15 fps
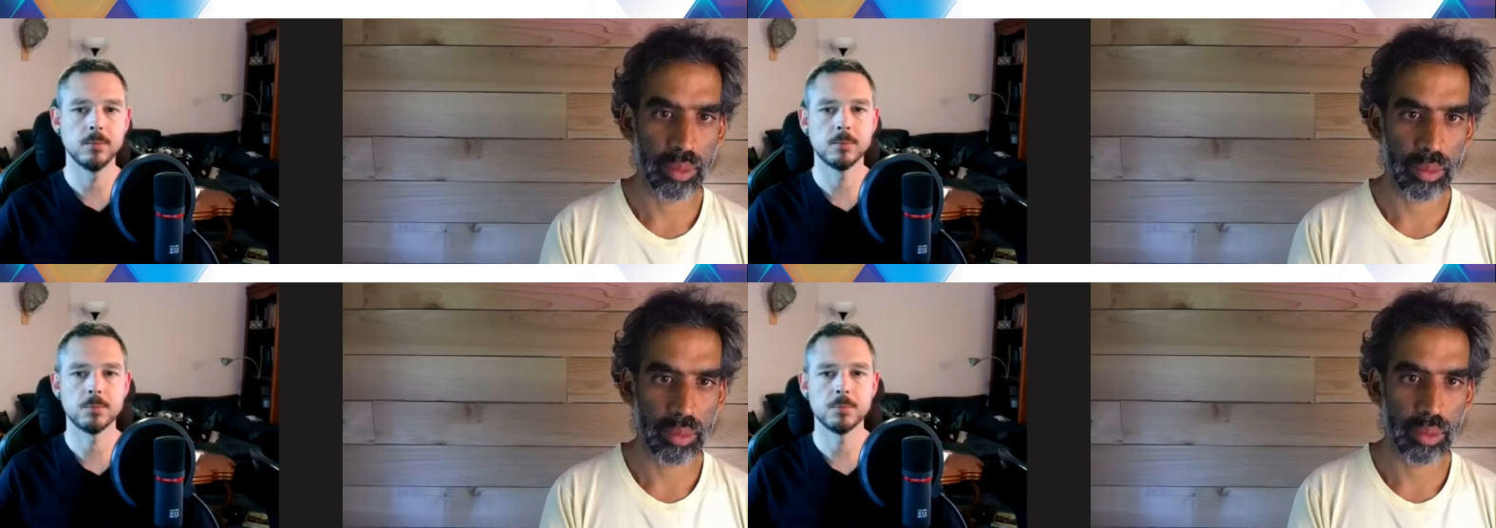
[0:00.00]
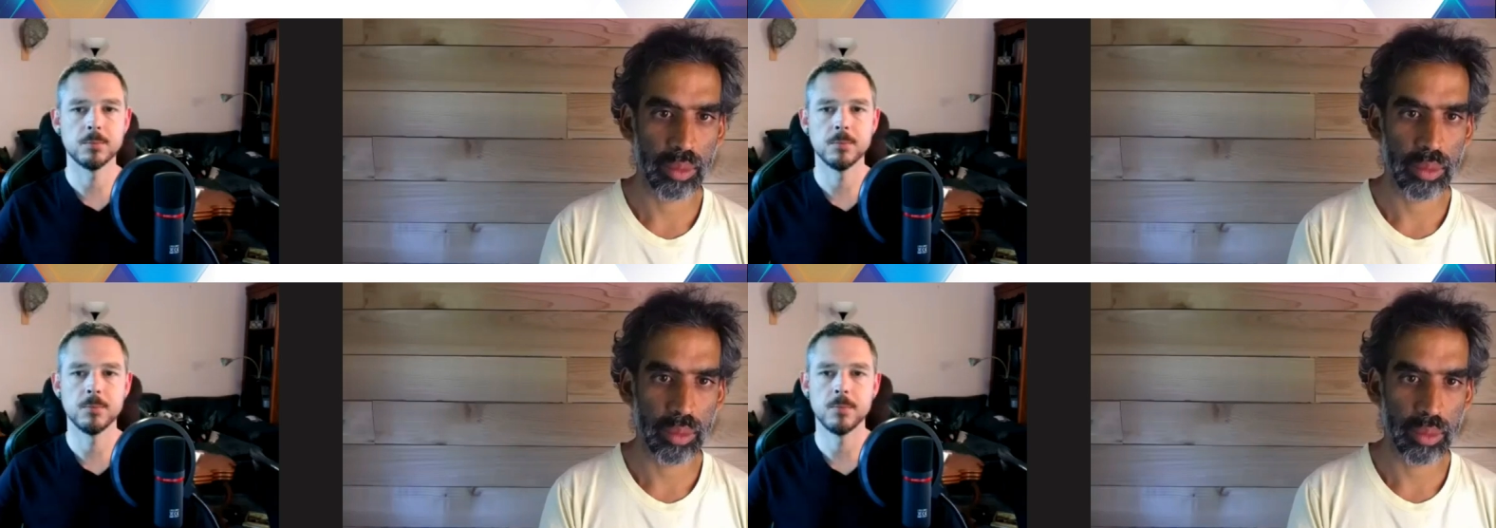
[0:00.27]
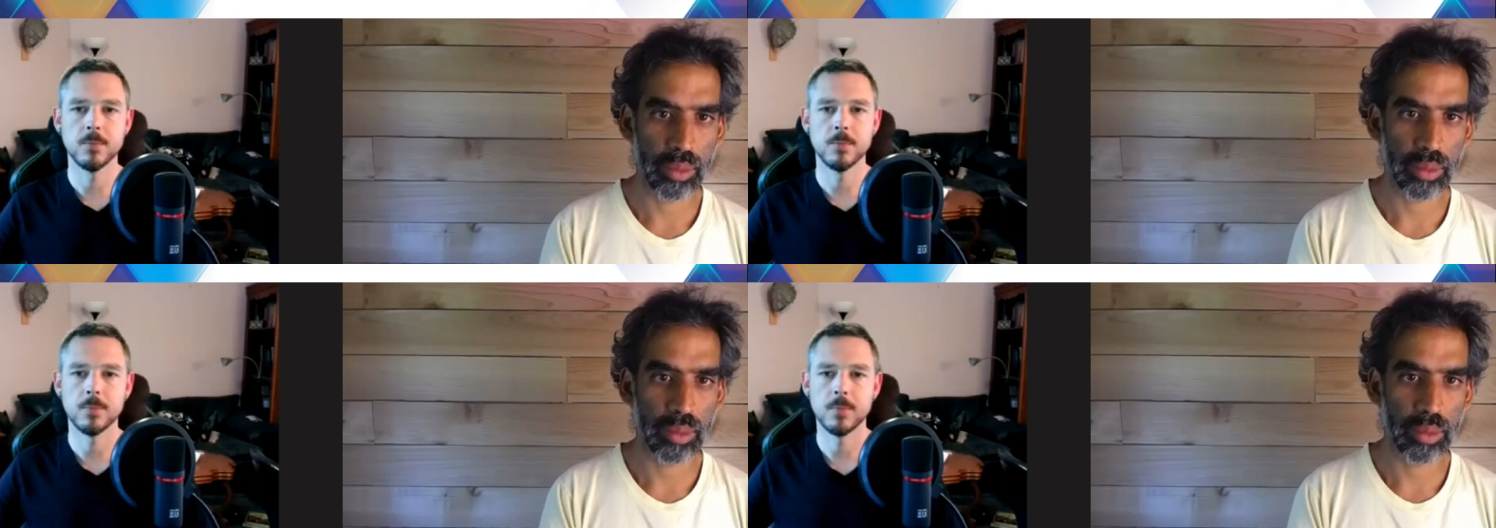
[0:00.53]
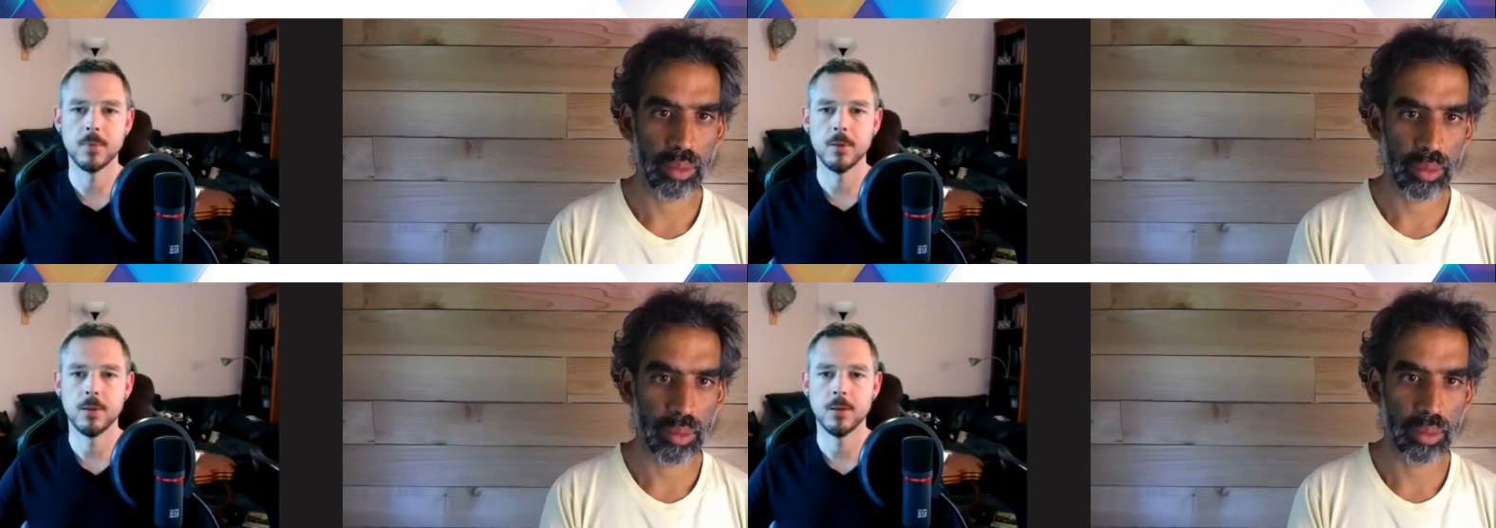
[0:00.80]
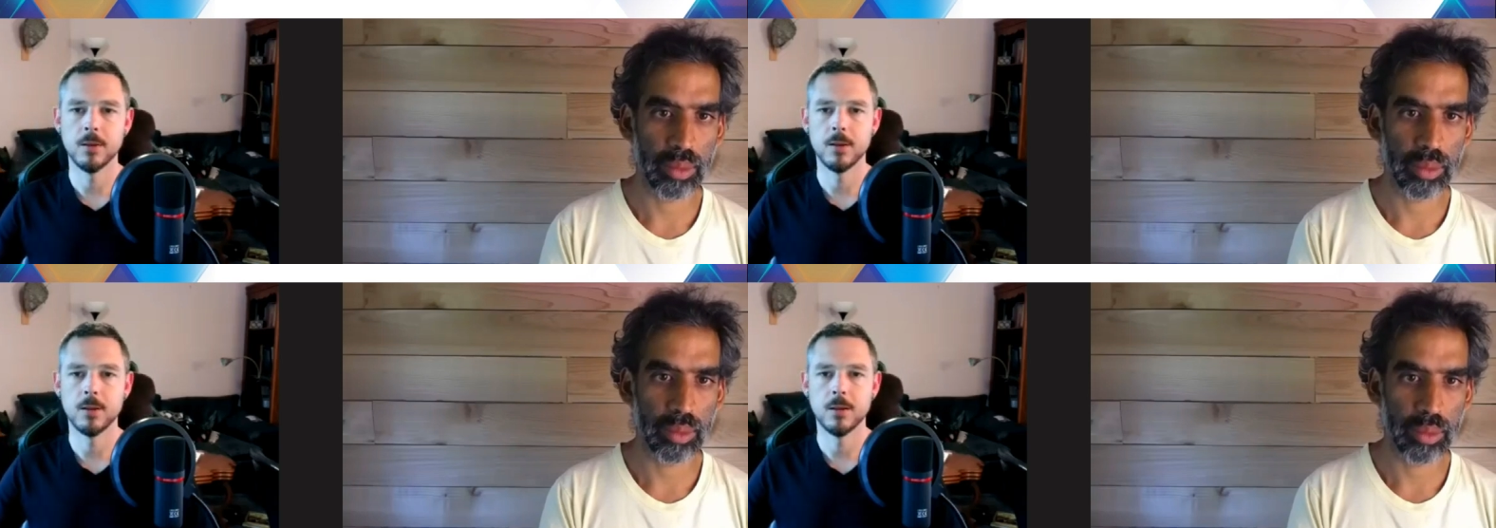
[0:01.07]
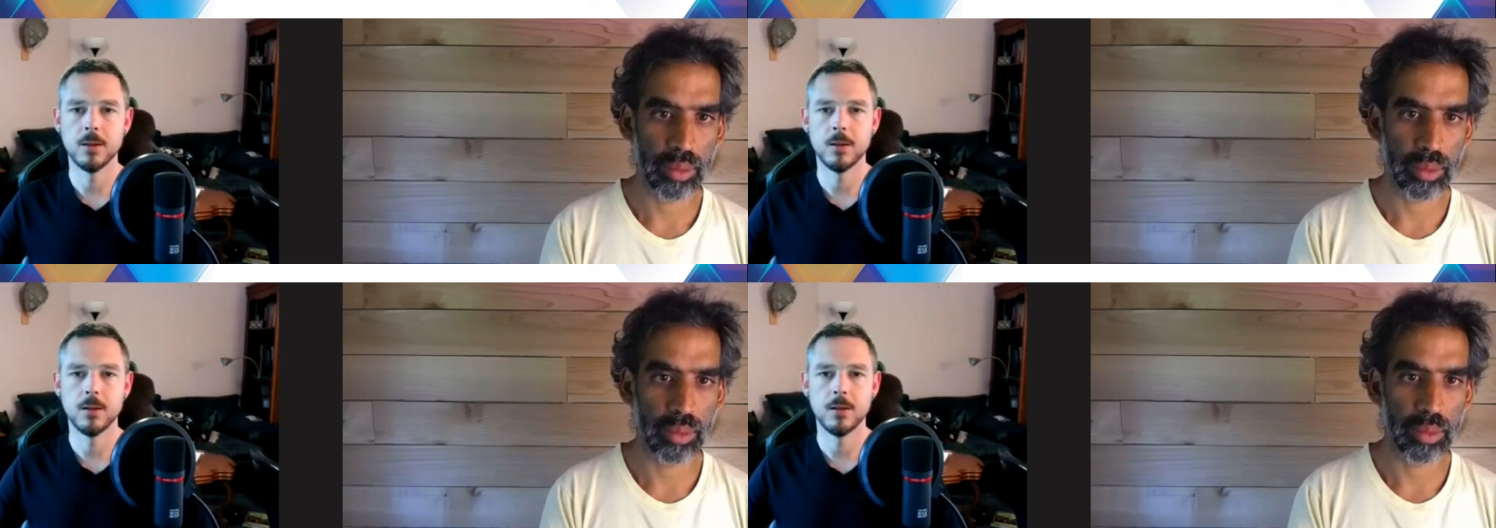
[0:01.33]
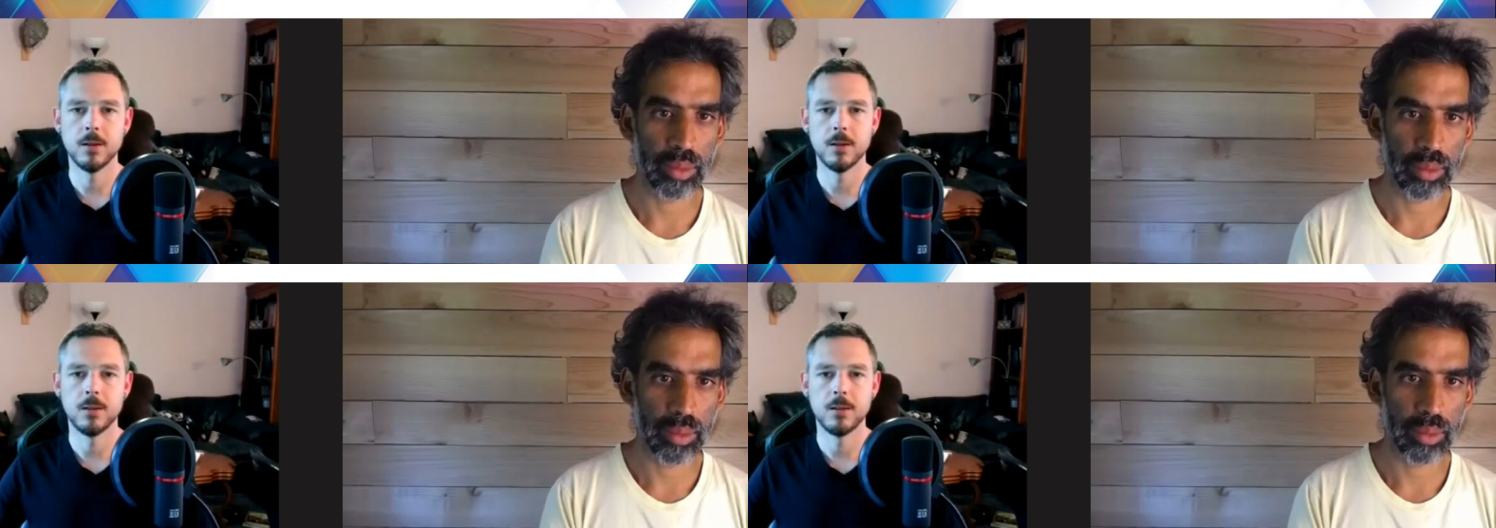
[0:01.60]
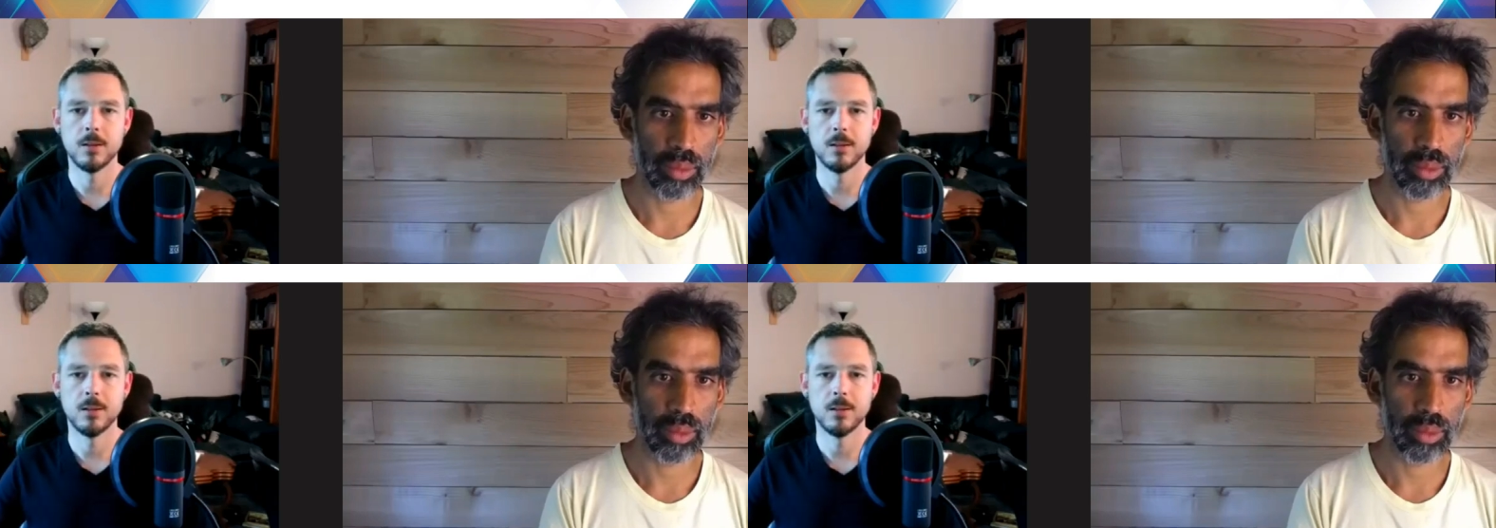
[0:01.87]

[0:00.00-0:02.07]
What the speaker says: (no one is talking)